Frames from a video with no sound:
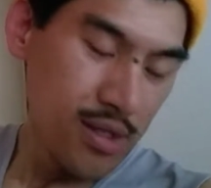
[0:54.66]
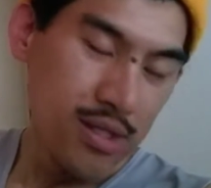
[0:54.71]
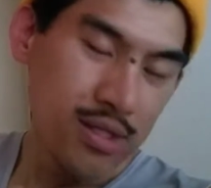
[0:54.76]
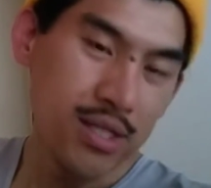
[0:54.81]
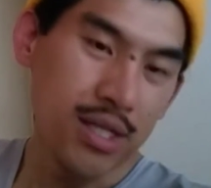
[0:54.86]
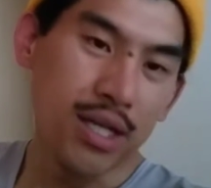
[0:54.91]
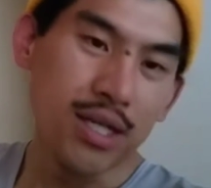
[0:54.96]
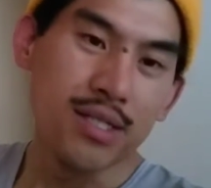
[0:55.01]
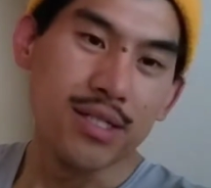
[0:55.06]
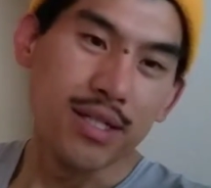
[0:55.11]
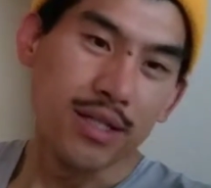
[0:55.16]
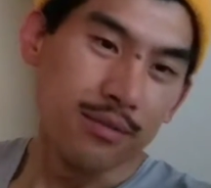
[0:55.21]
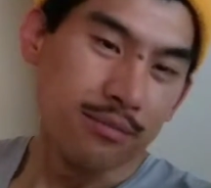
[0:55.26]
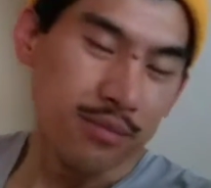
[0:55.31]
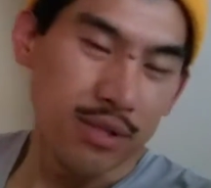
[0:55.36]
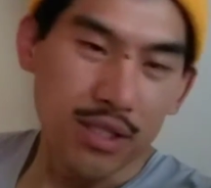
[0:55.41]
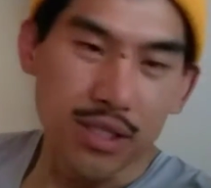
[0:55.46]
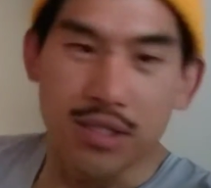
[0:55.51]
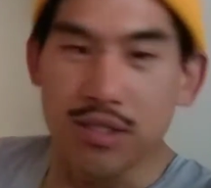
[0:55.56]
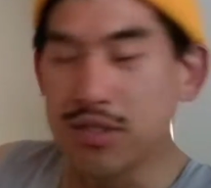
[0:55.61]
dawned on
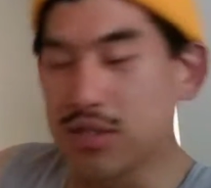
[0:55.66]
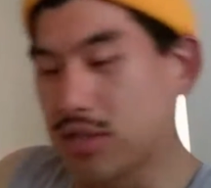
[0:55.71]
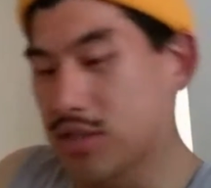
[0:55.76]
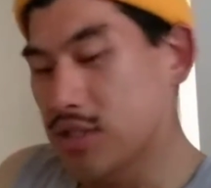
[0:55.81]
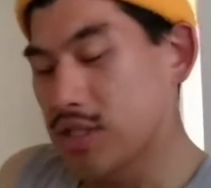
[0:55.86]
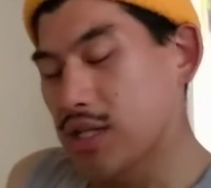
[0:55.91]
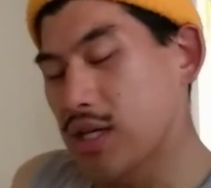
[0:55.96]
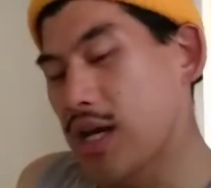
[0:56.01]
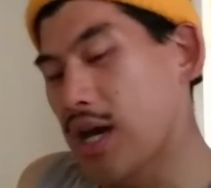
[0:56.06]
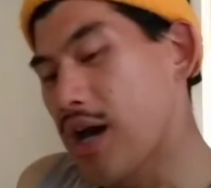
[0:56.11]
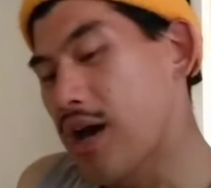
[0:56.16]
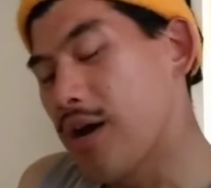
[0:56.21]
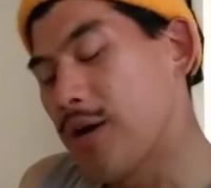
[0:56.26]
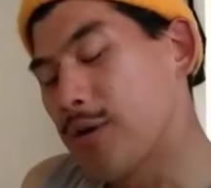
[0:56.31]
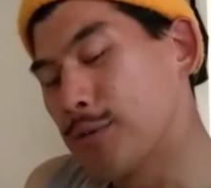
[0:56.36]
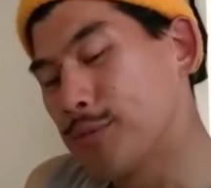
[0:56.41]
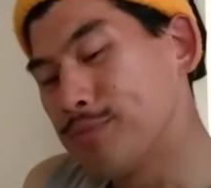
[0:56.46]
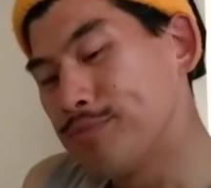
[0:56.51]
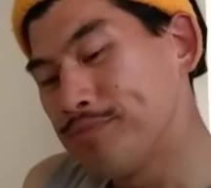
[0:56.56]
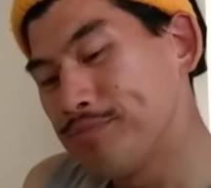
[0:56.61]
me just
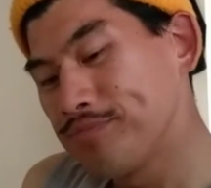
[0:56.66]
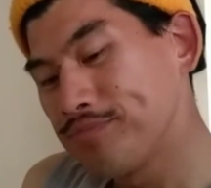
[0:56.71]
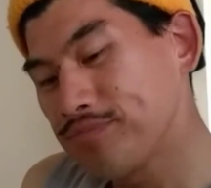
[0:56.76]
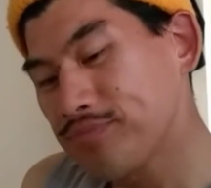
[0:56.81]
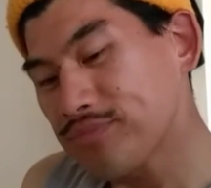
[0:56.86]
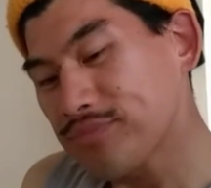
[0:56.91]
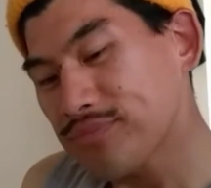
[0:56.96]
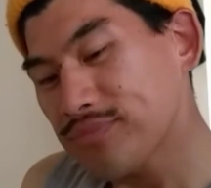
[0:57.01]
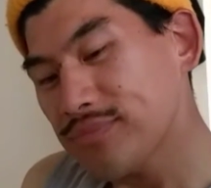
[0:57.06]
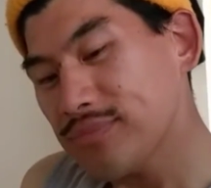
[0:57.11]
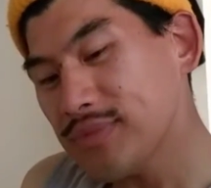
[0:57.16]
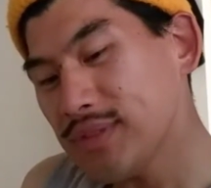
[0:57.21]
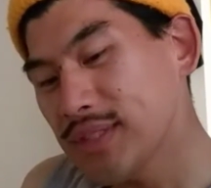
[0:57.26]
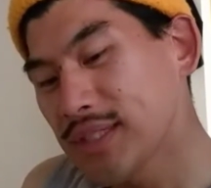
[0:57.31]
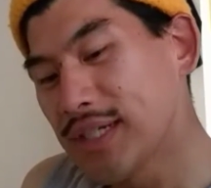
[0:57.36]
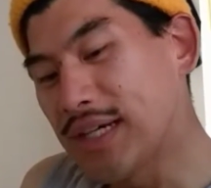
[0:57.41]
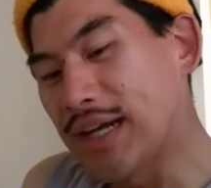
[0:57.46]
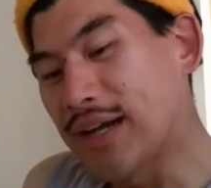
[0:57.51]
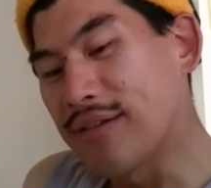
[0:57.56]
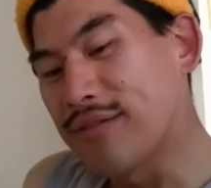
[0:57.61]
how
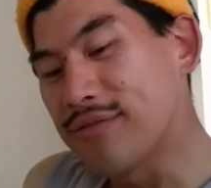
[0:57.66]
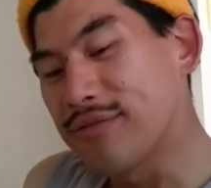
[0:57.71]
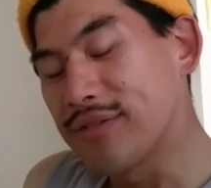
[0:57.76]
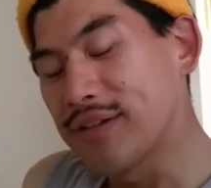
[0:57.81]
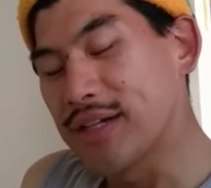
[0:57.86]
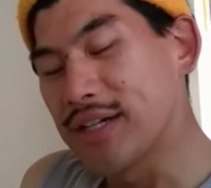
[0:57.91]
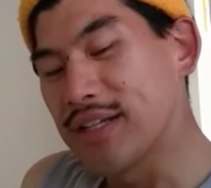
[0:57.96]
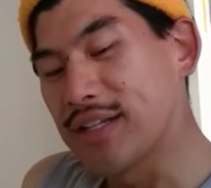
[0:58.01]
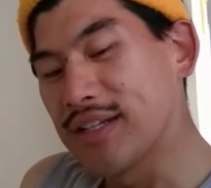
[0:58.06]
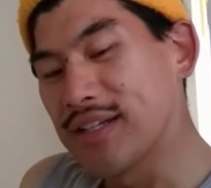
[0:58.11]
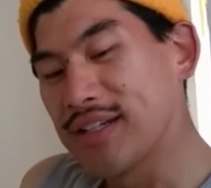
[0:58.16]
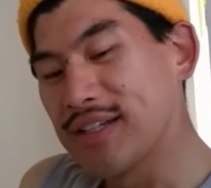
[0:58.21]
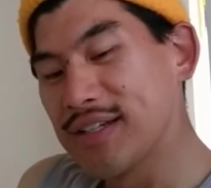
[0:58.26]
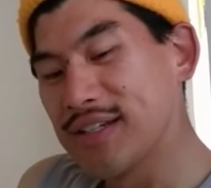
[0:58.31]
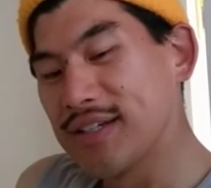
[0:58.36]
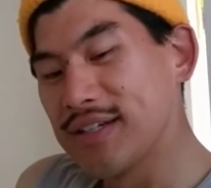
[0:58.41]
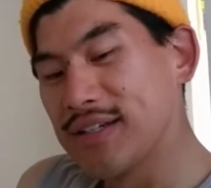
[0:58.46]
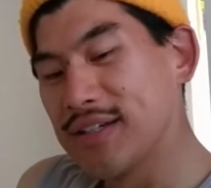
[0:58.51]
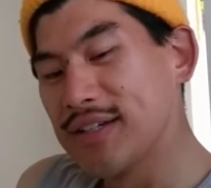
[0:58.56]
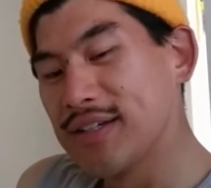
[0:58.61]
kind of fun,
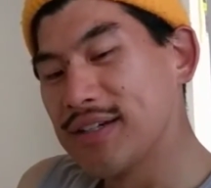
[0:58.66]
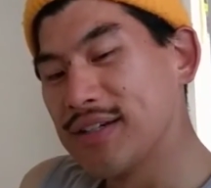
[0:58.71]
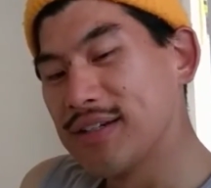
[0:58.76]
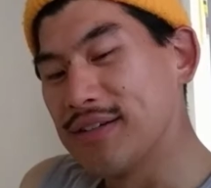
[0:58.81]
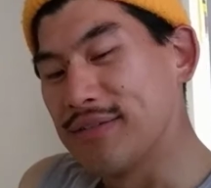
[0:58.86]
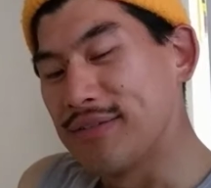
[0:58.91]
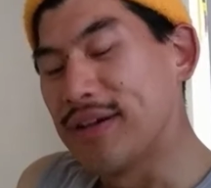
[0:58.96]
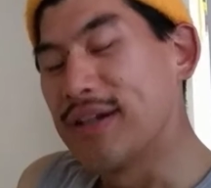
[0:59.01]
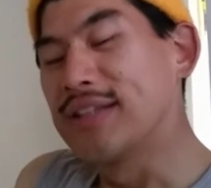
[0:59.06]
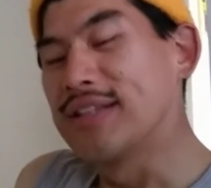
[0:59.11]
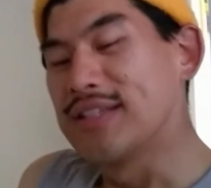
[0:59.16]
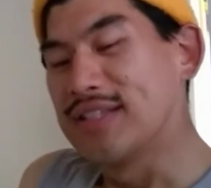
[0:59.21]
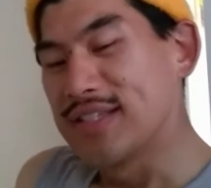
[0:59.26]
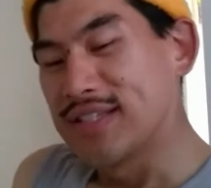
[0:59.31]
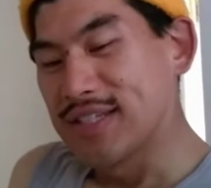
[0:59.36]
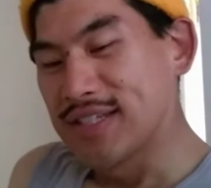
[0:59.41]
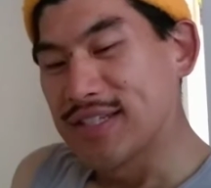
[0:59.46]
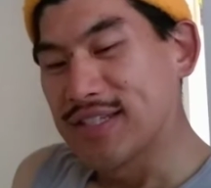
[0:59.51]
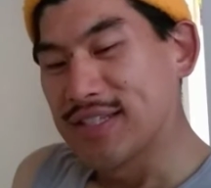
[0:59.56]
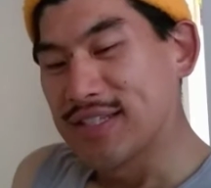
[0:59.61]
fun
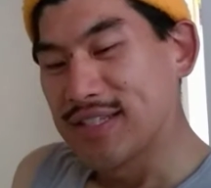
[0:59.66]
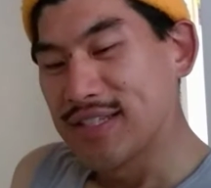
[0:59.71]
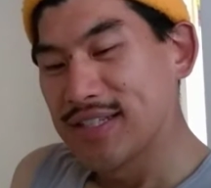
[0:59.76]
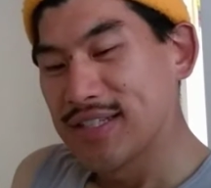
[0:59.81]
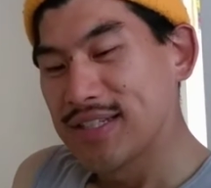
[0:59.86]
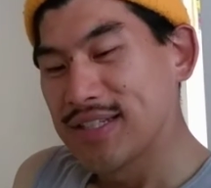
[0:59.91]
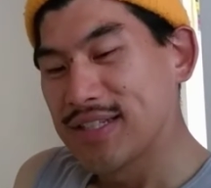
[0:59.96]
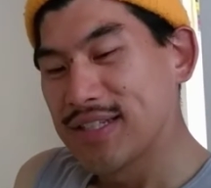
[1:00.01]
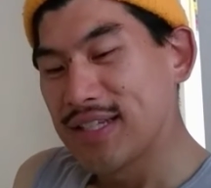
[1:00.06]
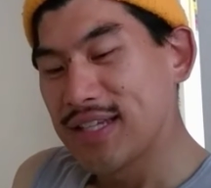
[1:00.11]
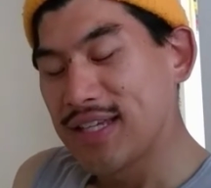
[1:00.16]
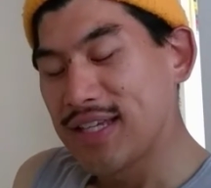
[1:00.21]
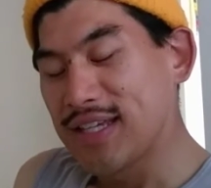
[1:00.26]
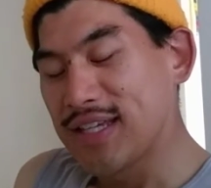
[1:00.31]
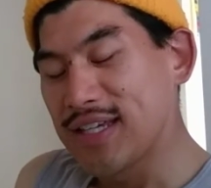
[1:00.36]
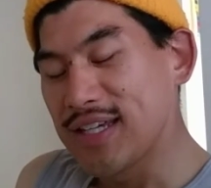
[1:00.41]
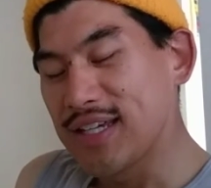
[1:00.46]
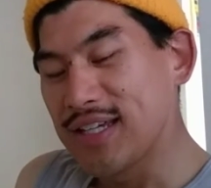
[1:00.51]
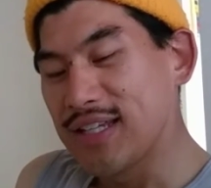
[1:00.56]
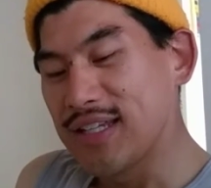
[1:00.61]
this is,
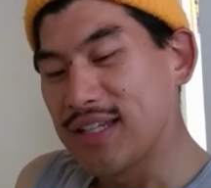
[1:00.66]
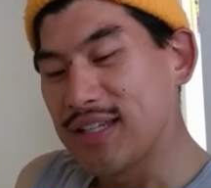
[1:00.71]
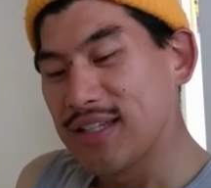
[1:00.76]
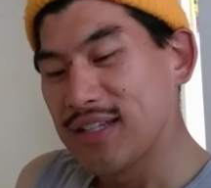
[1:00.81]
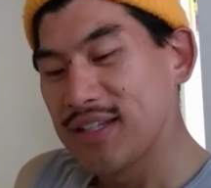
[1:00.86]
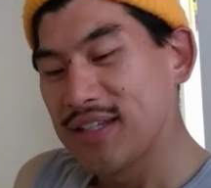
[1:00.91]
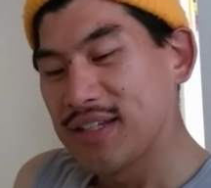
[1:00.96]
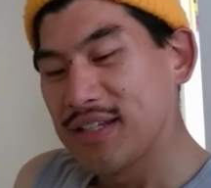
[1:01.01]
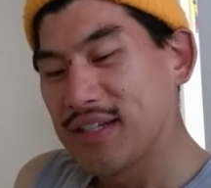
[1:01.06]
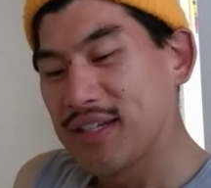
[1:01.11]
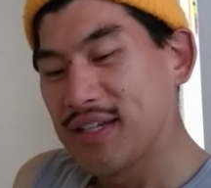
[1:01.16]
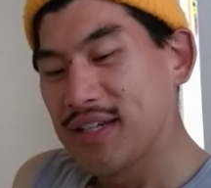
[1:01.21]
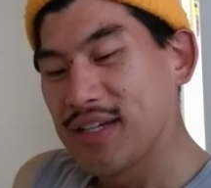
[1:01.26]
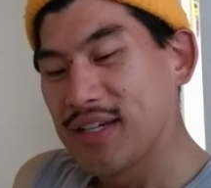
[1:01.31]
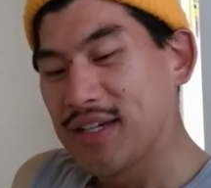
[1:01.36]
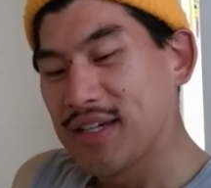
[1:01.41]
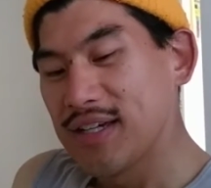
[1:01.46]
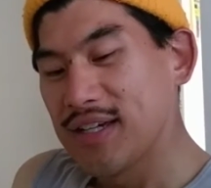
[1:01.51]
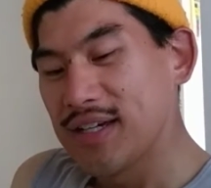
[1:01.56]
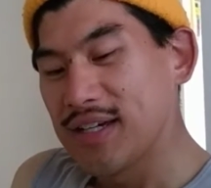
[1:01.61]
and
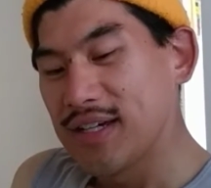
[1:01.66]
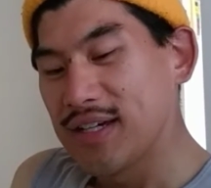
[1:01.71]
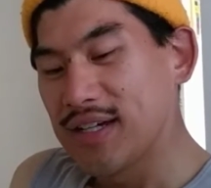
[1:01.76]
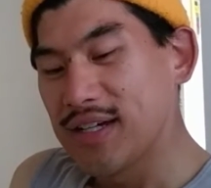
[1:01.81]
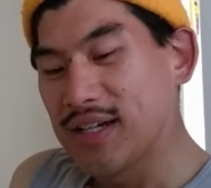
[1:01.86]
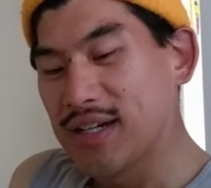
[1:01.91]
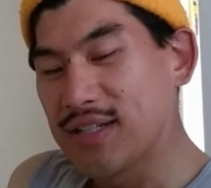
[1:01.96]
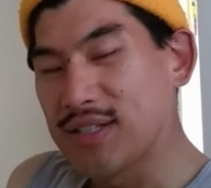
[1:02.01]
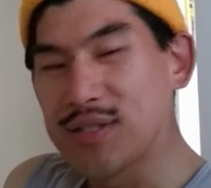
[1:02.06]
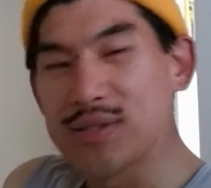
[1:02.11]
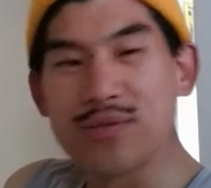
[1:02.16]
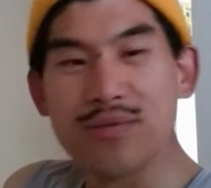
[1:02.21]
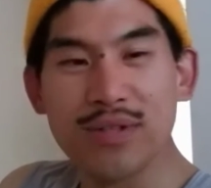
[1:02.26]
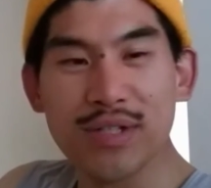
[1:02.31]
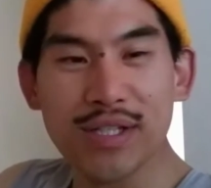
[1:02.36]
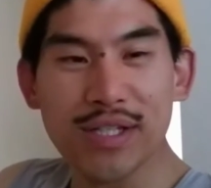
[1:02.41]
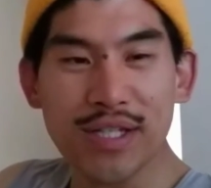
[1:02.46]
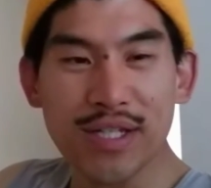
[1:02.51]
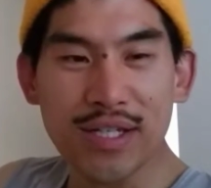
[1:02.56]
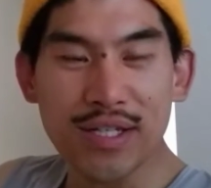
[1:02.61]
I just
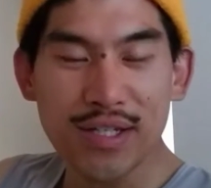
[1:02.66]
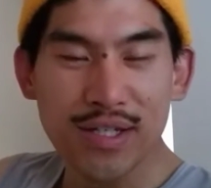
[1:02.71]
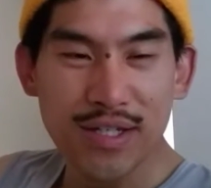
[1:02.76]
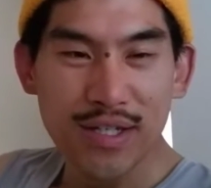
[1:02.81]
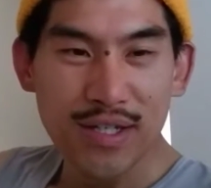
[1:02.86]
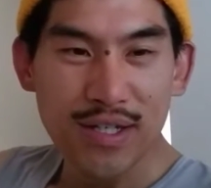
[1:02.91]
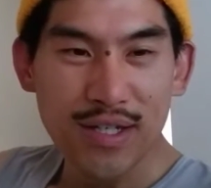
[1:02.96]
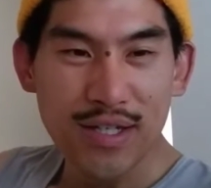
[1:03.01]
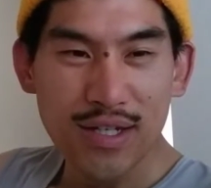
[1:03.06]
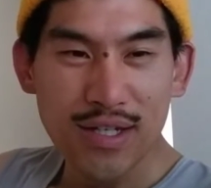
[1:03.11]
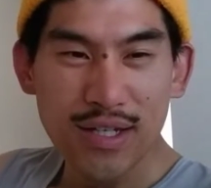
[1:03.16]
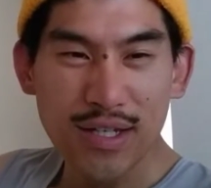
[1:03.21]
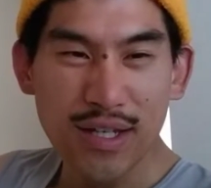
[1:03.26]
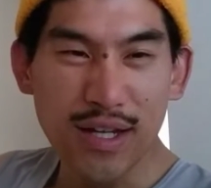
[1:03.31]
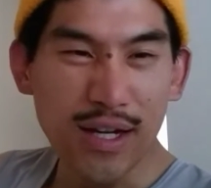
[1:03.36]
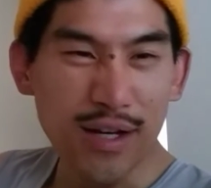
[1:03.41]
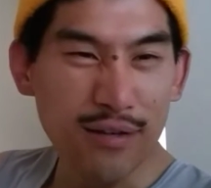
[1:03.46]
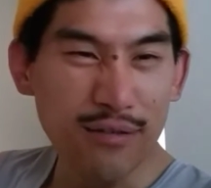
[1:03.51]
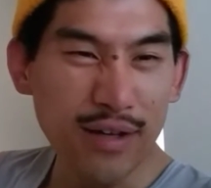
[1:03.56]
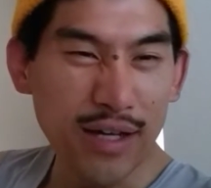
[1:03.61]
really
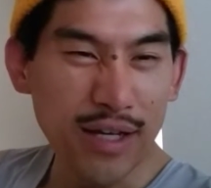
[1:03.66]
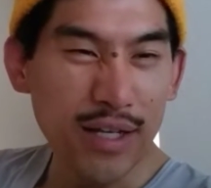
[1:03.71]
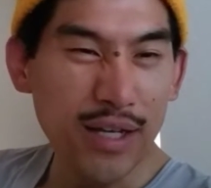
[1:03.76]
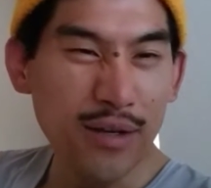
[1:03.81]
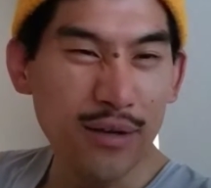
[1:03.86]
kind of had